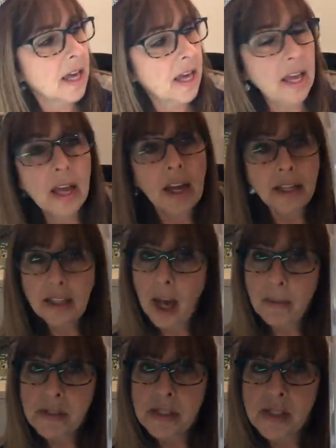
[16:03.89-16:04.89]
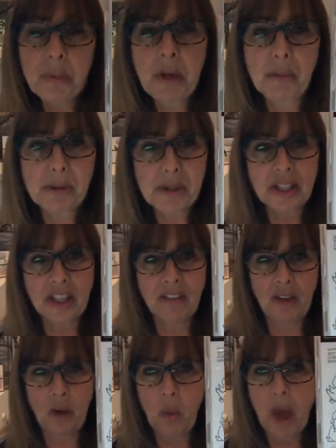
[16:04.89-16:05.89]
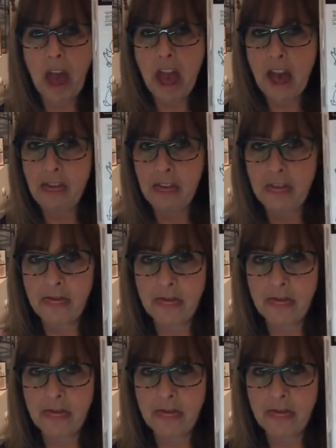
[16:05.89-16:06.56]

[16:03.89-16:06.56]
And I kept it to be able to give it away.